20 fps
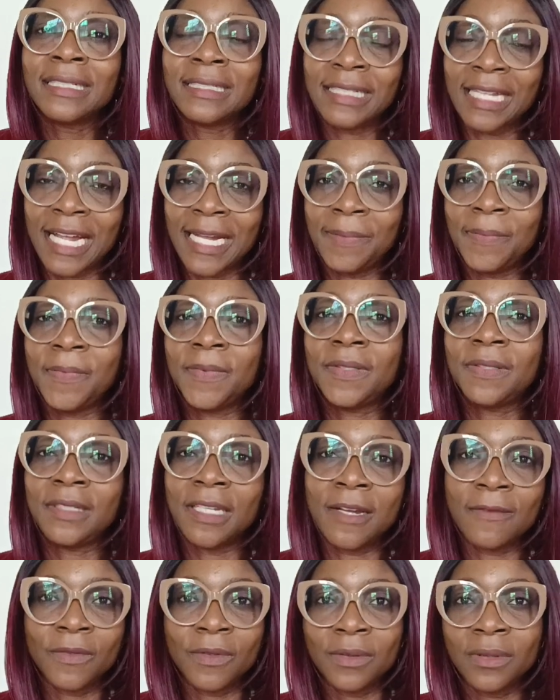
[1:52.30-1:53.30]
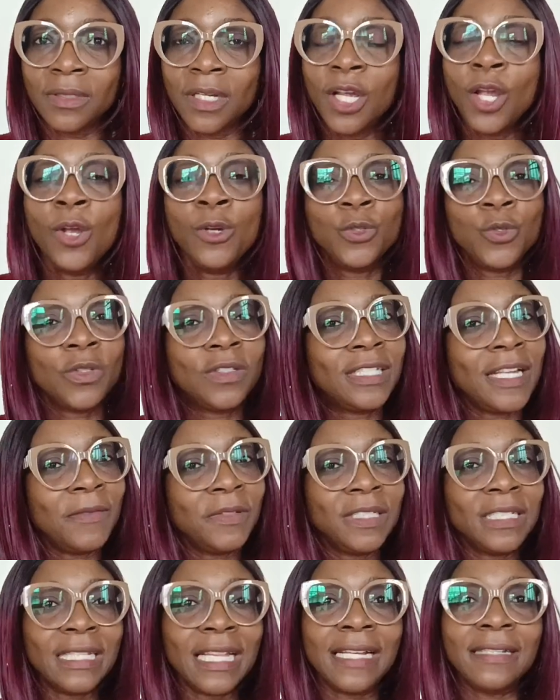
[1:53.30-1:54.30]
times 7. So
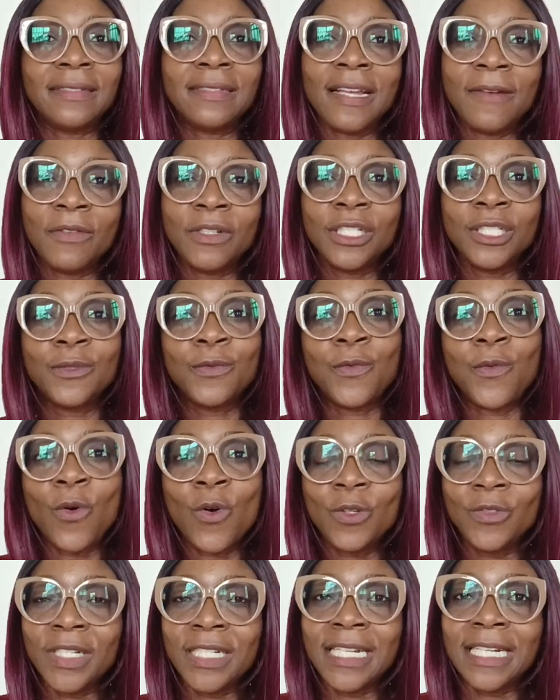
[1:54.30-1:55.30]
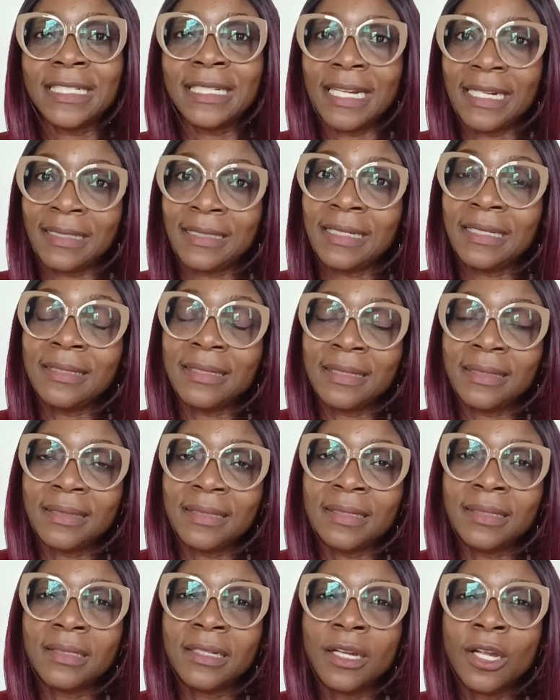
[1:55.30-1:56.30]
70 times 7 is 490,
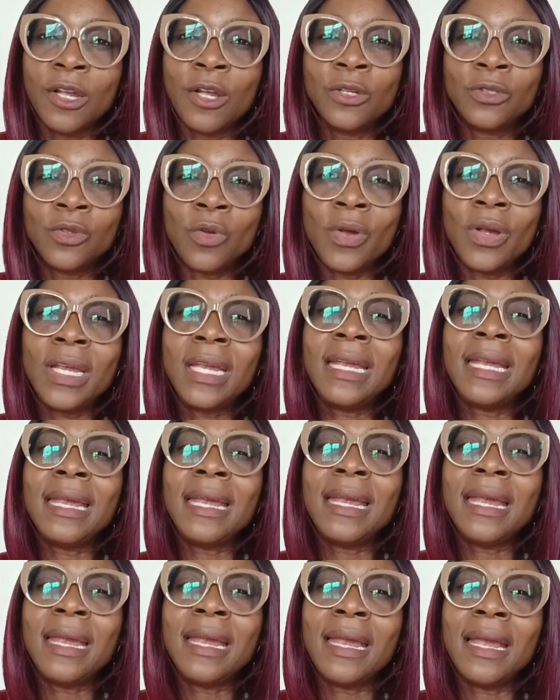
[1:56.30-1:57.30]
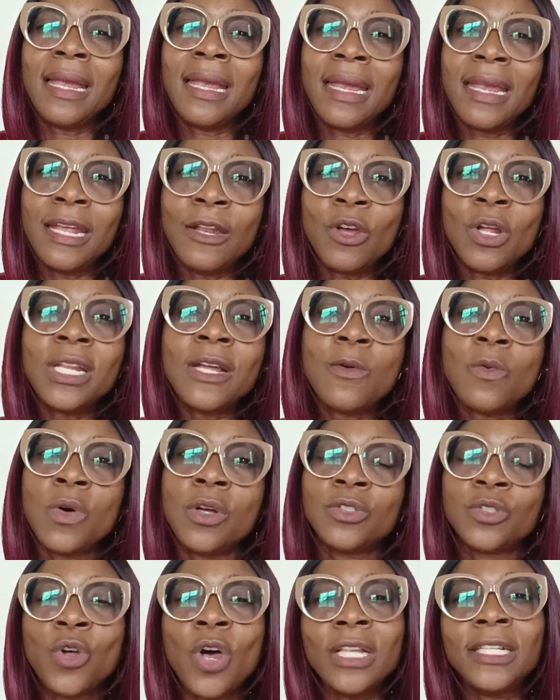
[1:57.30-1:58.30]
isn't it? So in other
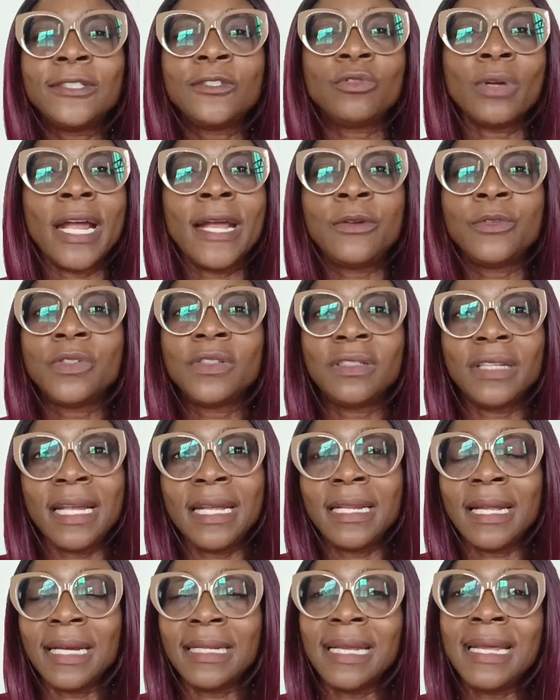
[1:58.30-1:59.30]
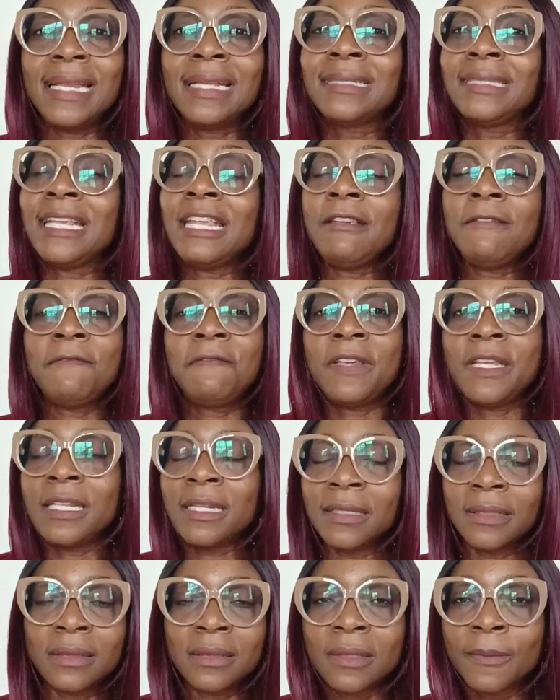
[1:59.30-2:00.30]
words, God is trying to say that it is
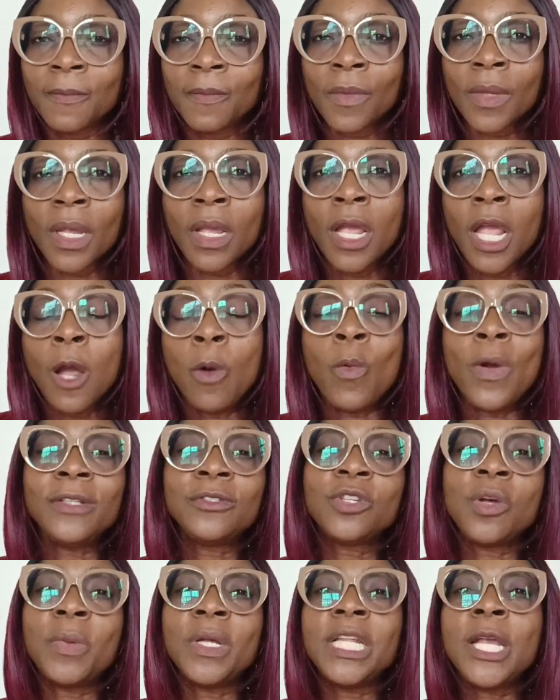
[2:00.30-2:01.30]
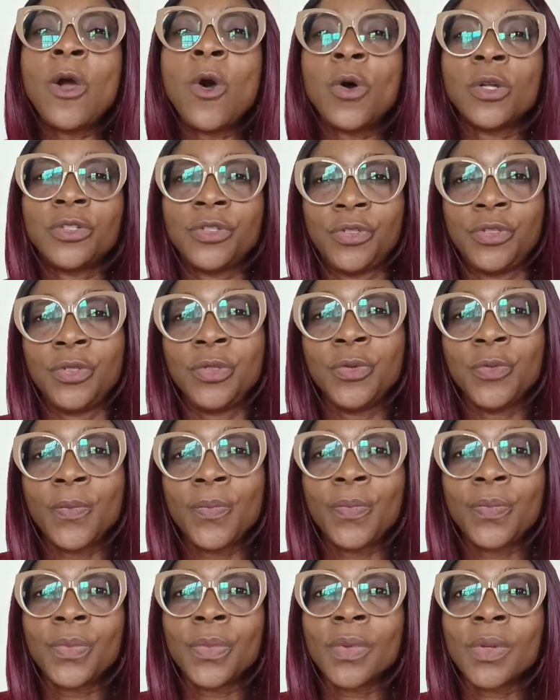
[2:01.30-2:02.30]
infinite. When somebody hurts
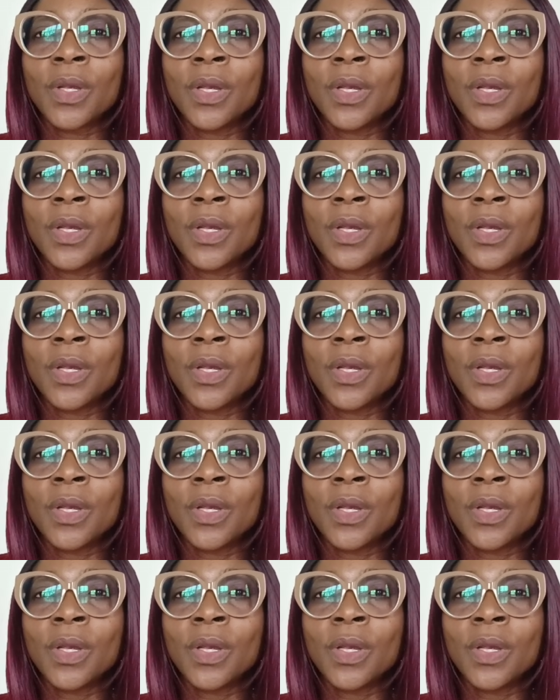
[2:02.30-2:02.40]
you,